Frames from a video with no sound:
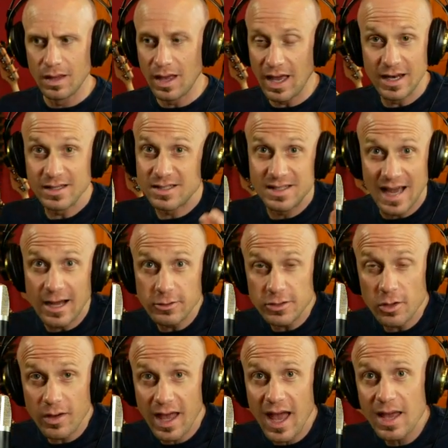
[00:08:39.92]
and it sounds
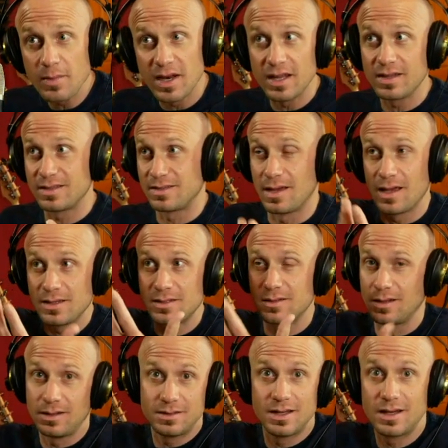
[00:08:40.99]
okay, but it says,
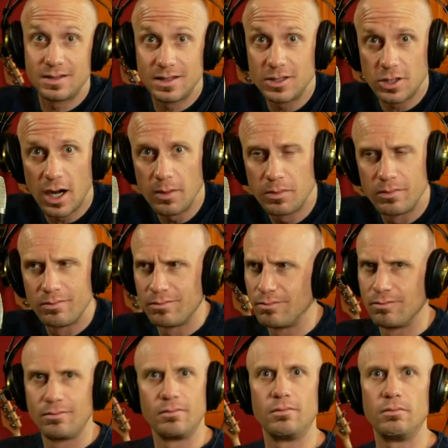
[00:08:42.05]
it's at a C sharp,
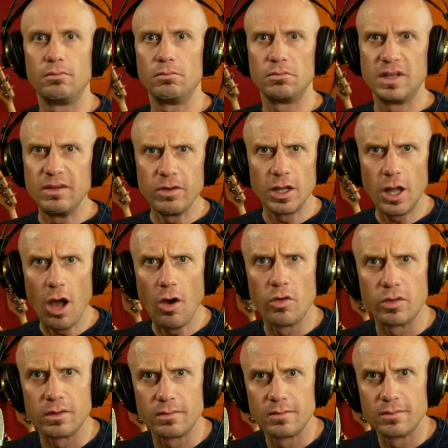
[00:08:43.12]
leave it
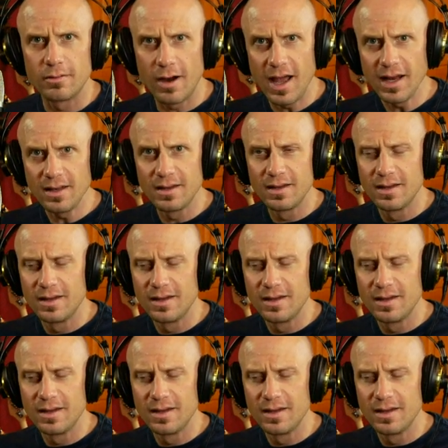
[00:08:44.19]
alone, right?